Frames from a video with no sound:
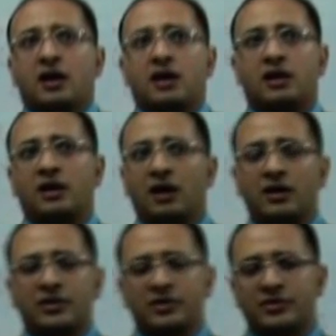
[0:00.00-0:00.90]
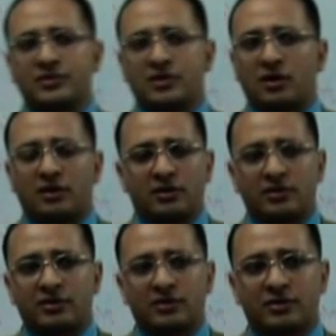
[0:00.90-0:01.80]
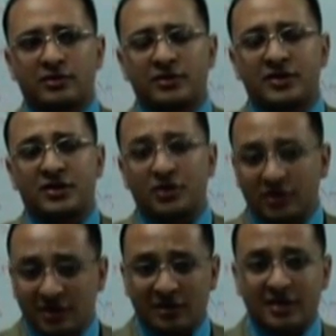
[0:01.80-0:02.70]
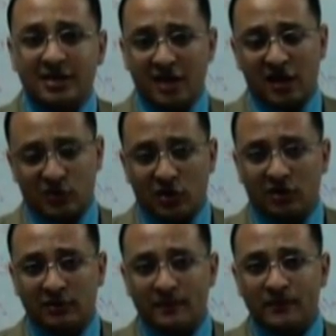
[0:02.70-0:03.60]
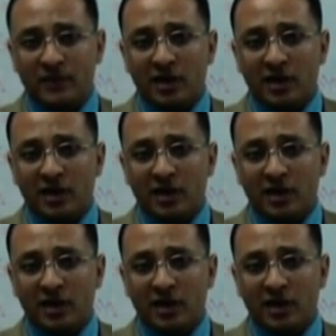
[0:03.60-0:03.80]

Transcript: others are students, and so on.